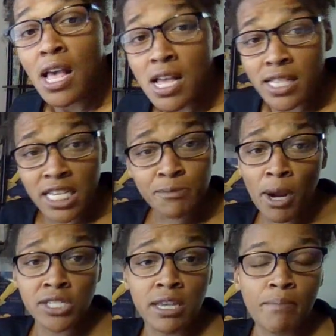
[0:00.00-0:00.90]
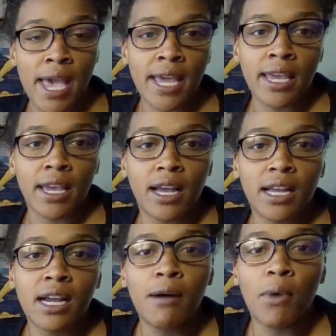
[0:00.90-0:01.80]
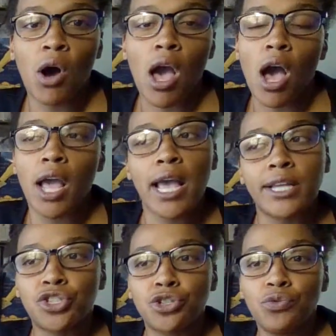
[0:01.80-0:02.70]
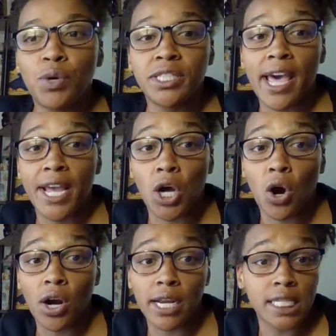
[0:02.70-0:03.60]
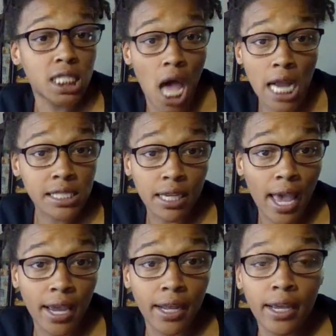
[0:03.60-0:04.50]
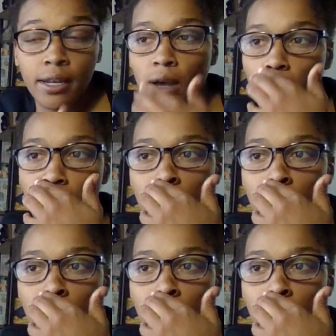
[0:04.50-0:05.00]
this person may come at you when they are intoxicated.